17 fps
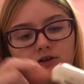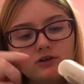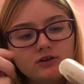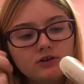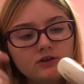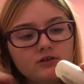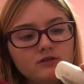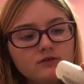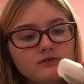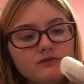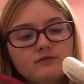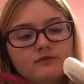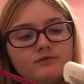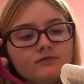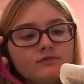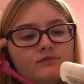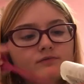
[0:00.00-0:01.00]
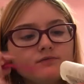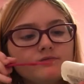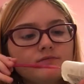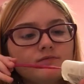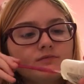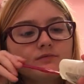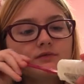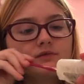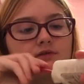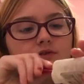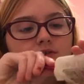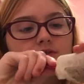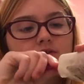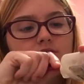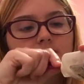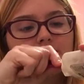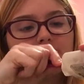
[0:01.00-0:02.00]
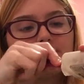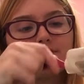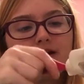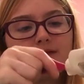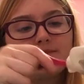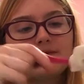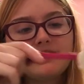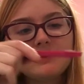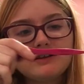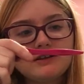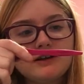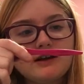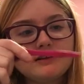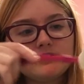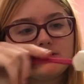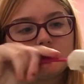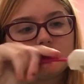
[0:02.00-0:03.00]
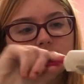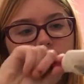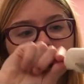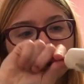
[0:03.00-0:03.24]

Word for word: You know? Like, if that makes sense.